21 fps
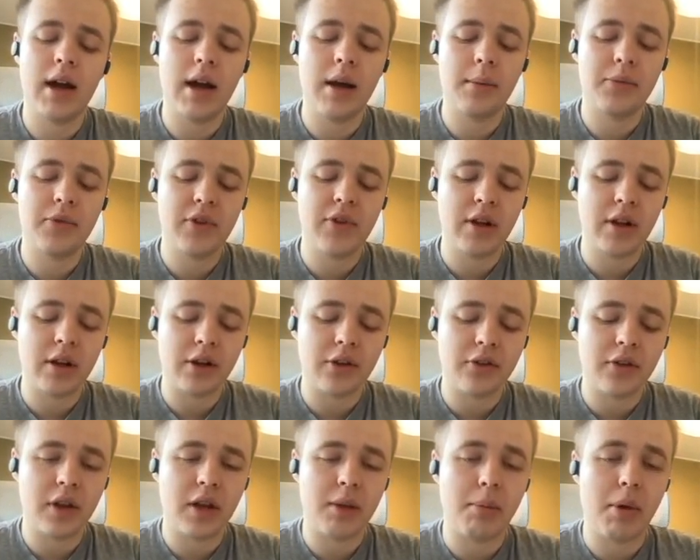I'm still
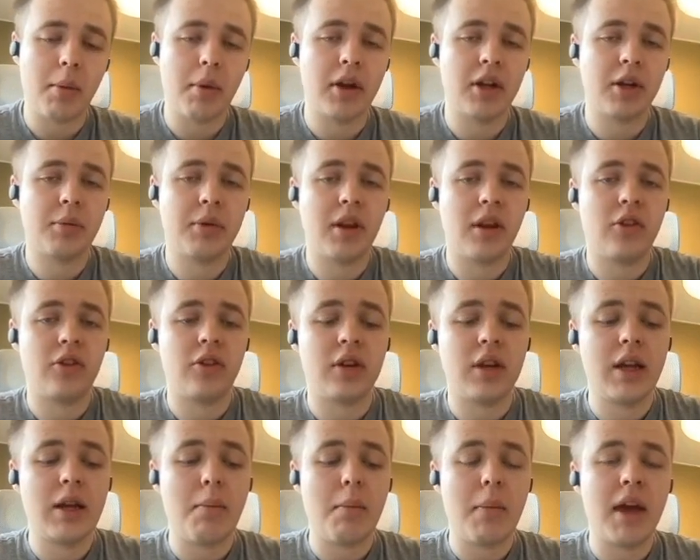gonna stick by my
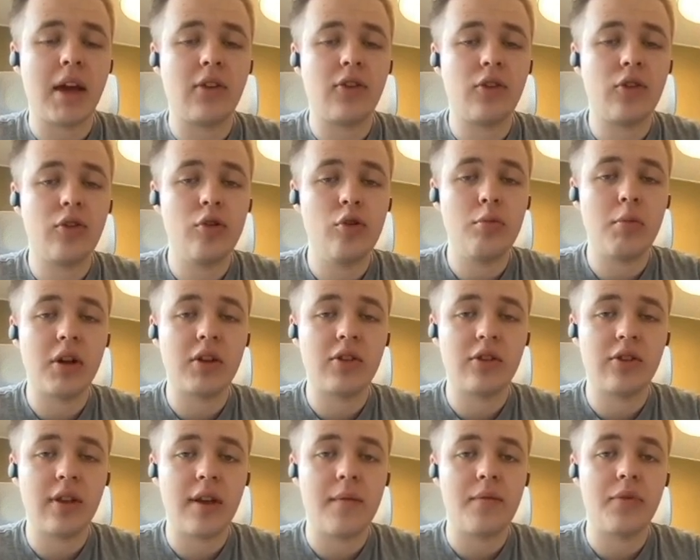interpretation. It makes too
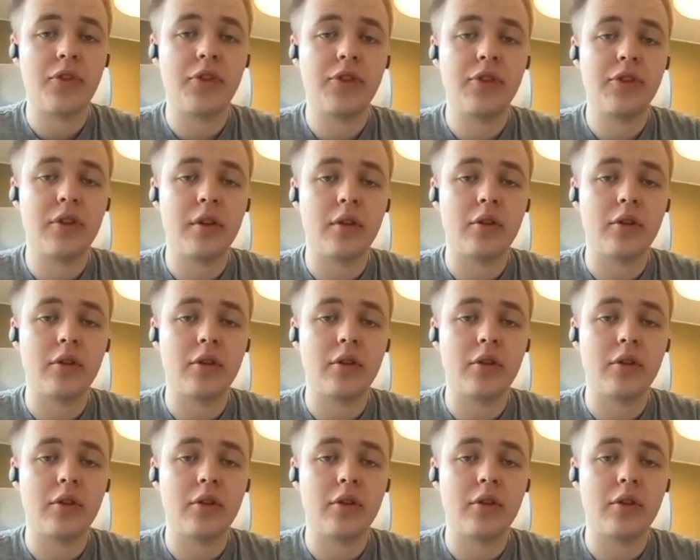much sense.